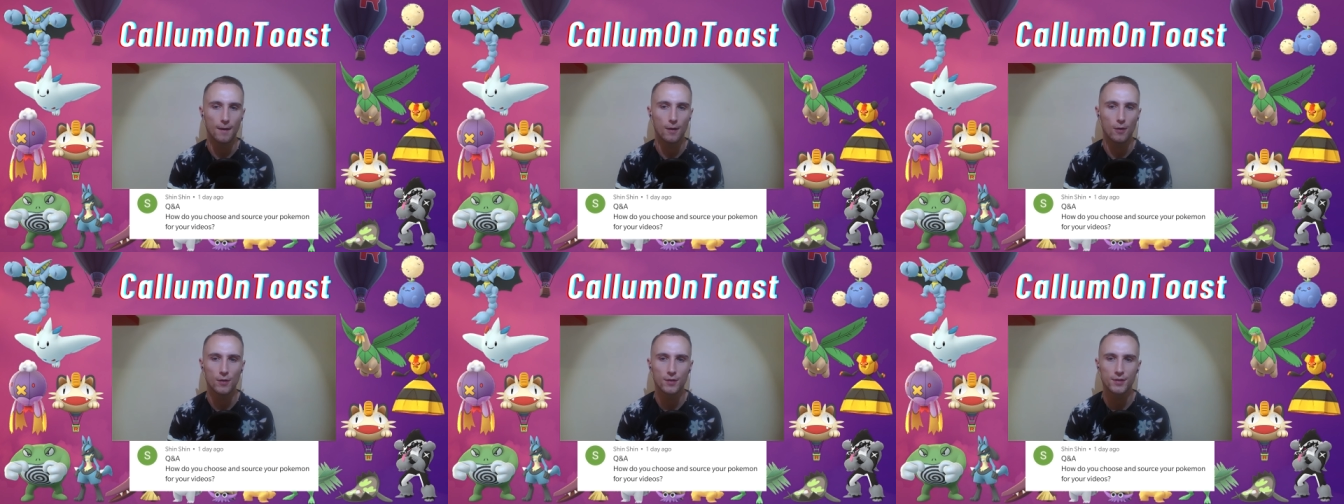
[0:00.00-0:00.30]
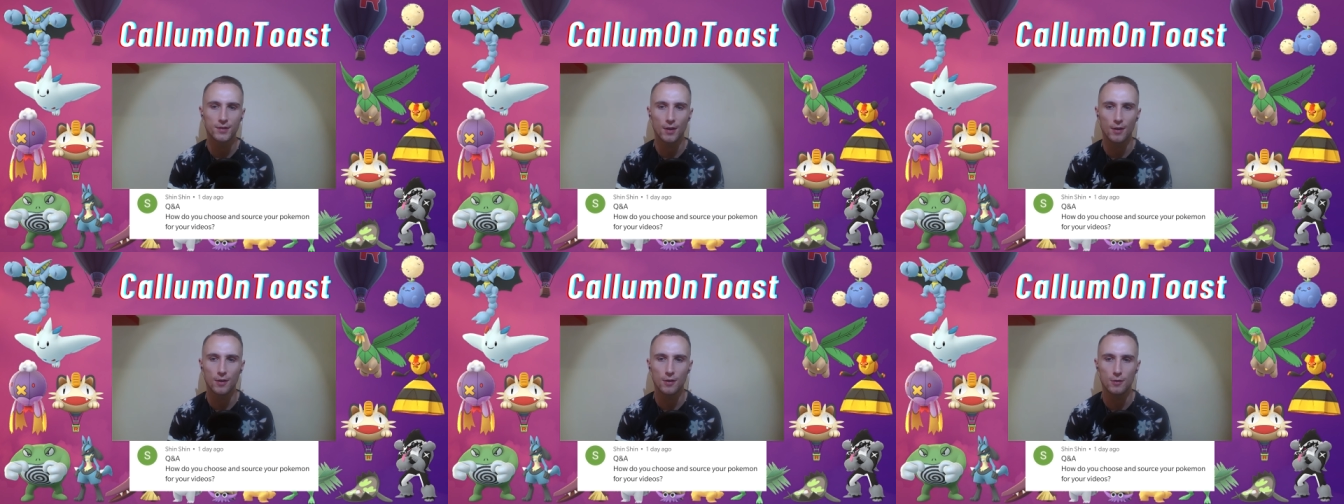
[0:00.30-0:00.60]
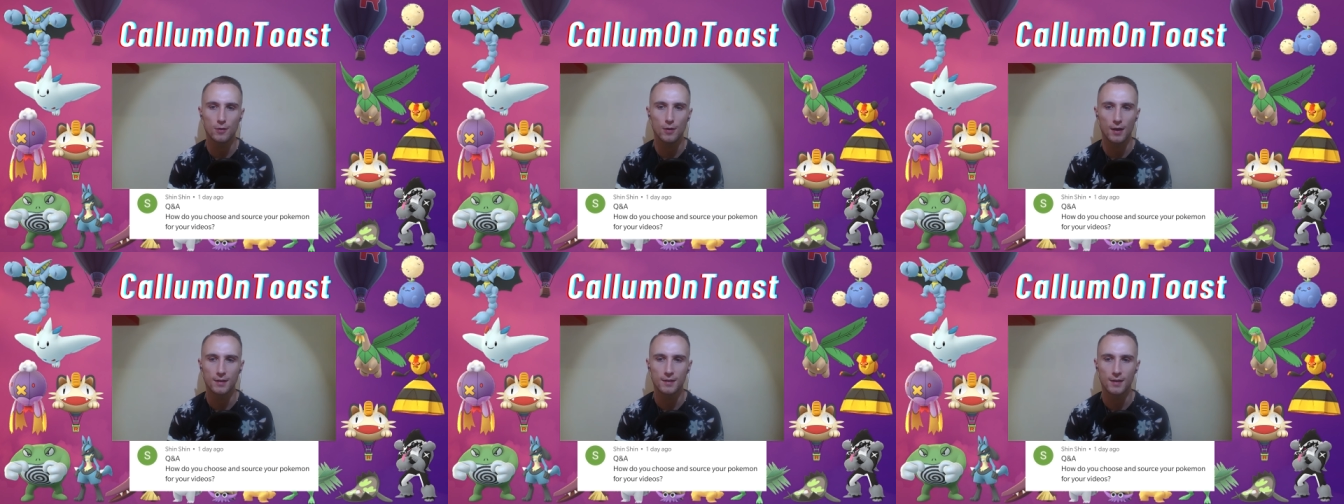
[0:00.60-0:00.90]

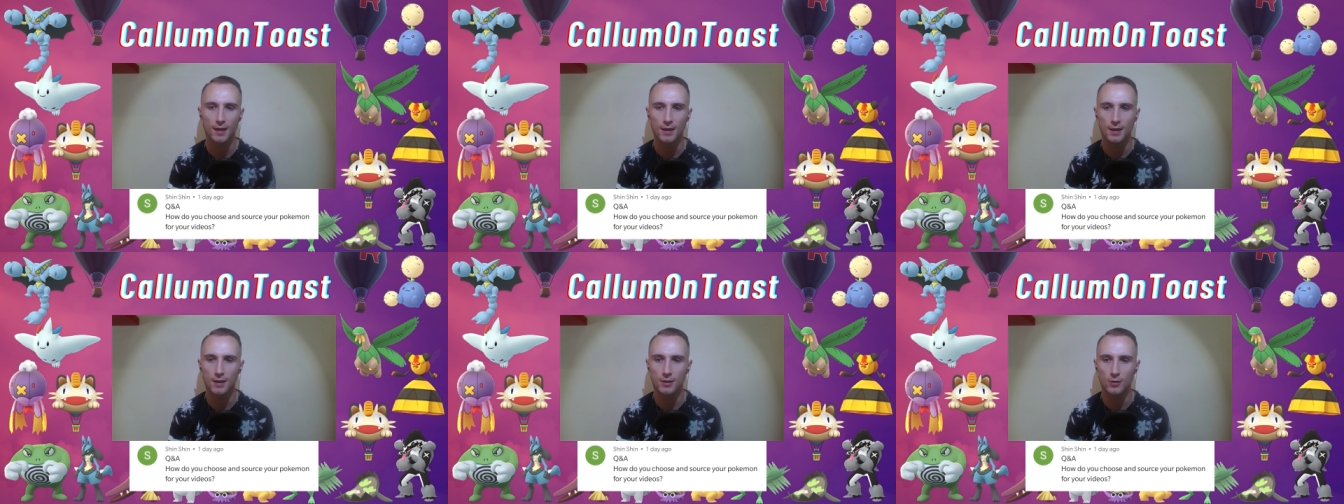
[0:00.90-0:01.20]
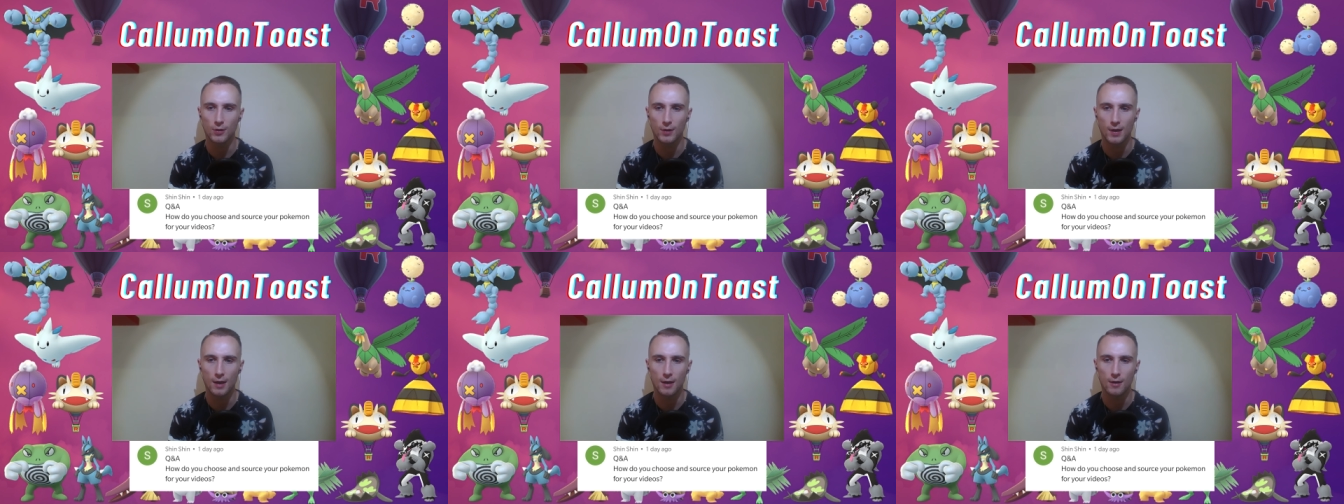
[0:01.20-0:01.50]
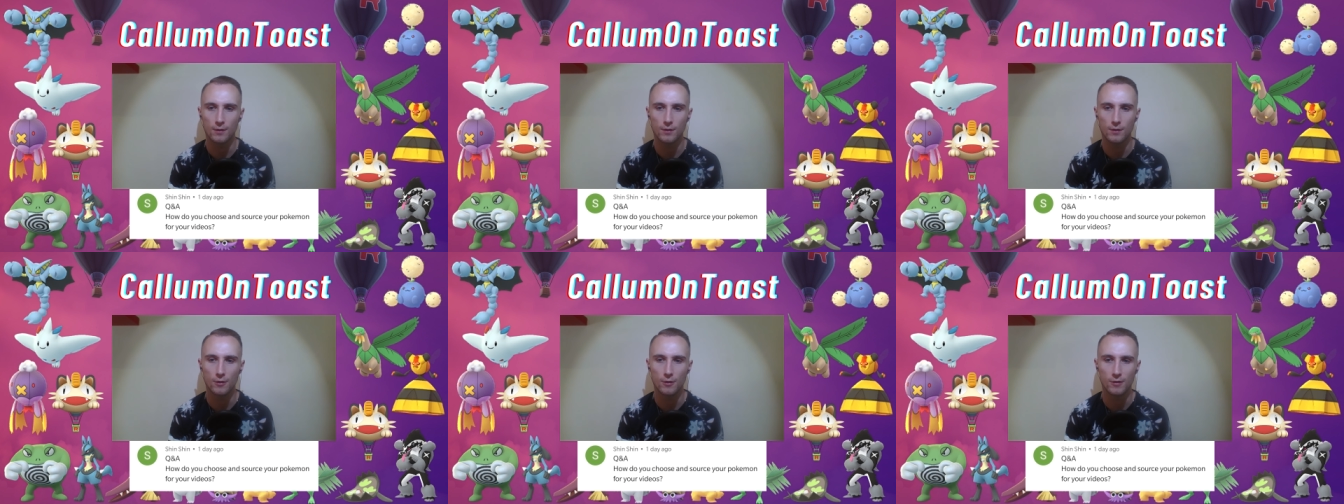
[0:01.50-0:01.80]
Also I take into account the